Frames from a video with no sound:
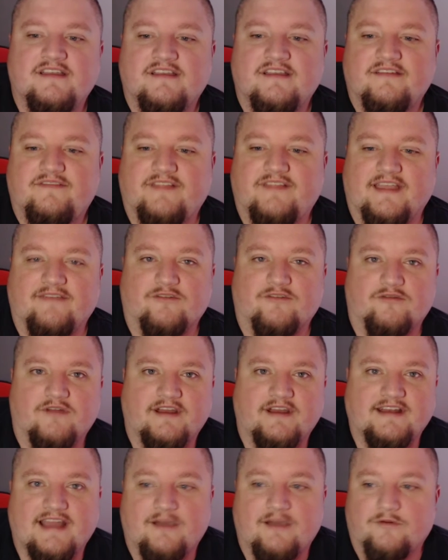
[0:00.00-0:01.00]
flavor
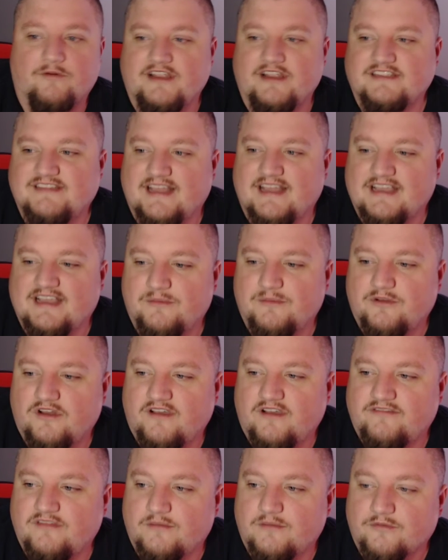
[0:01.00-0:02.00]
right now where he's not coming
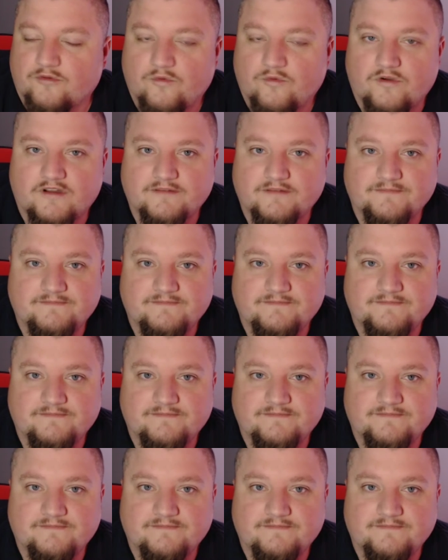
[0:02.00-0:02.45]
off number 1.